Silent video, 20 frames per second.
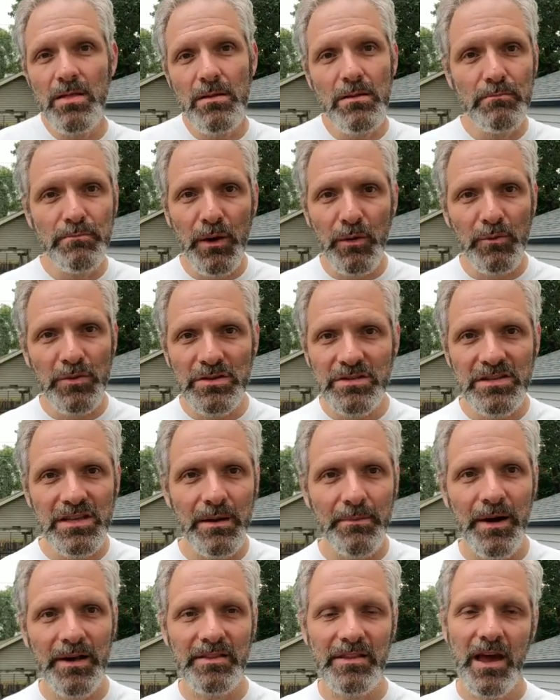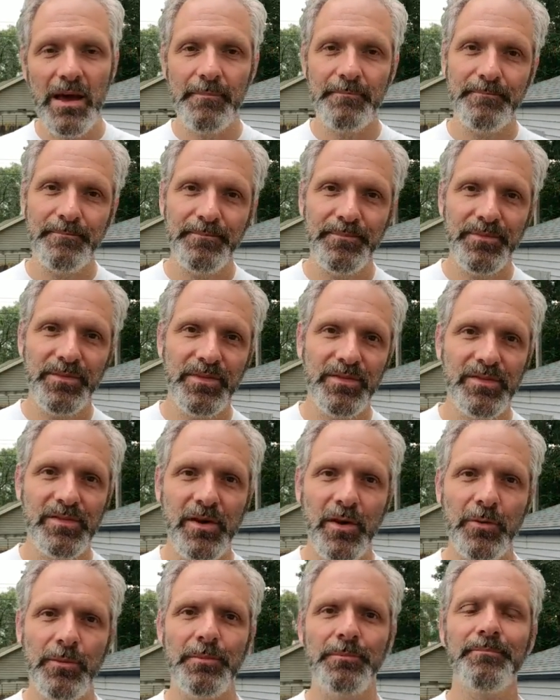but we'll see about that.
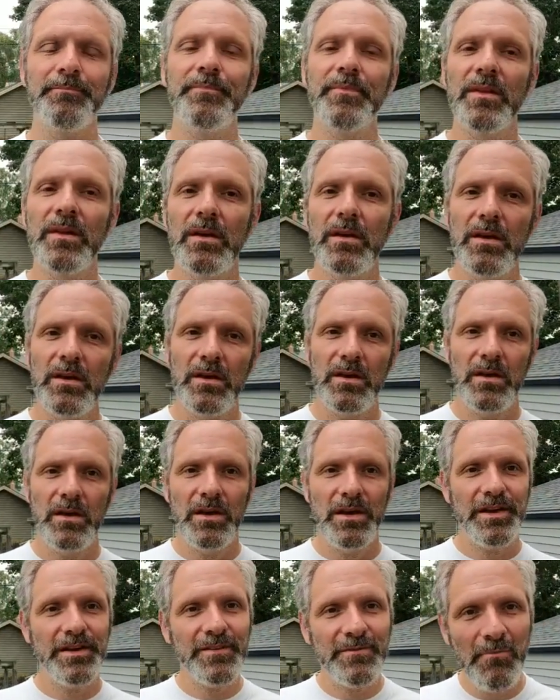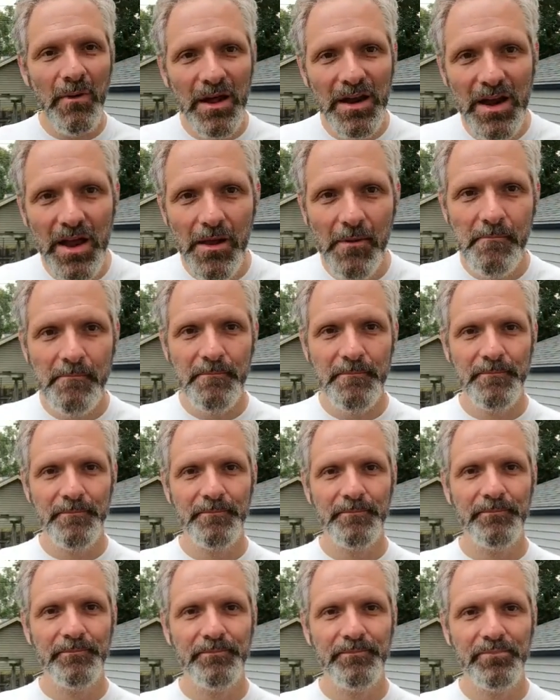So it's Monday.
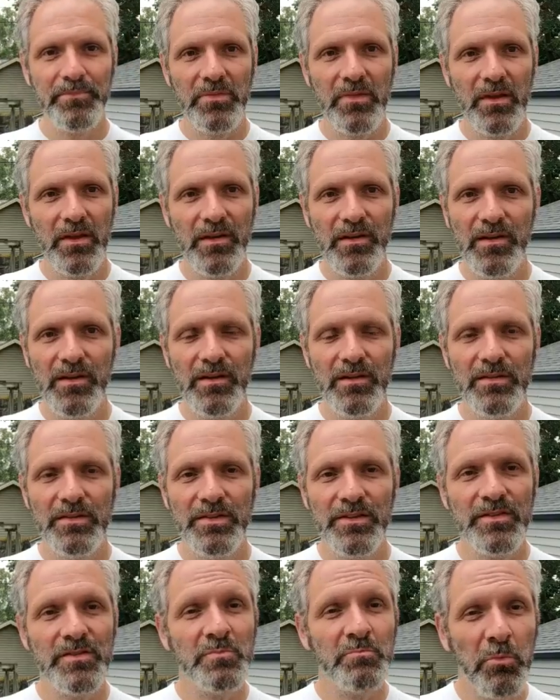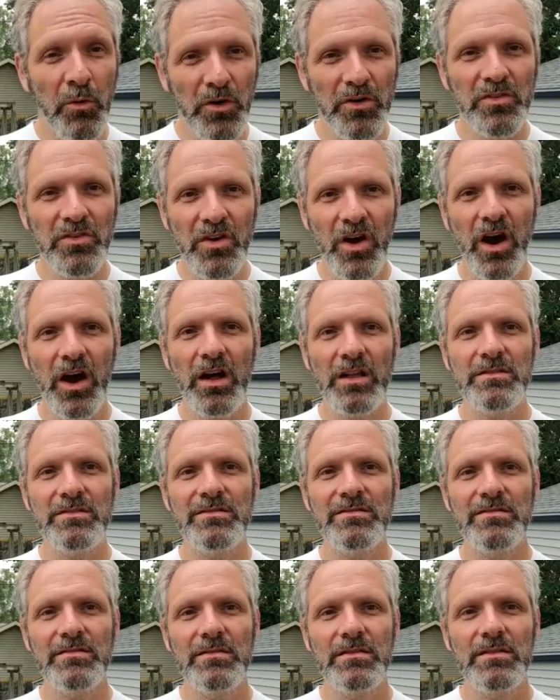The sports
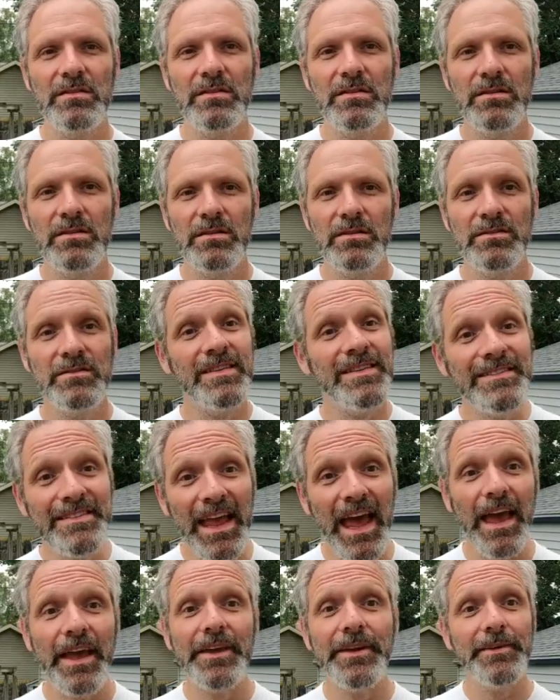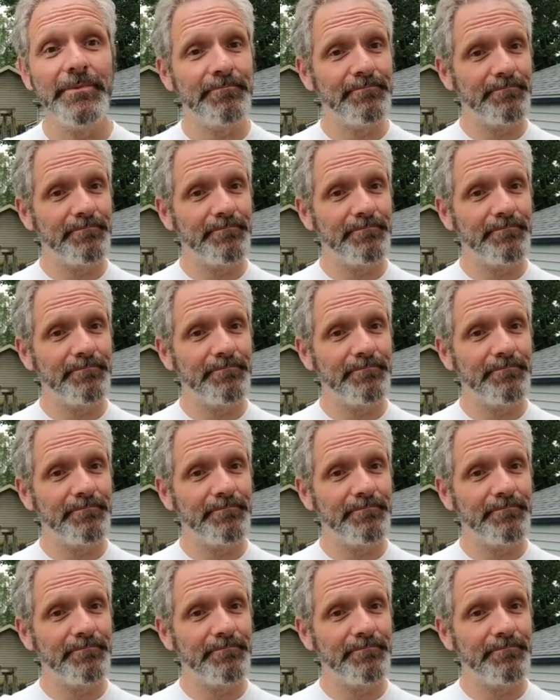gods today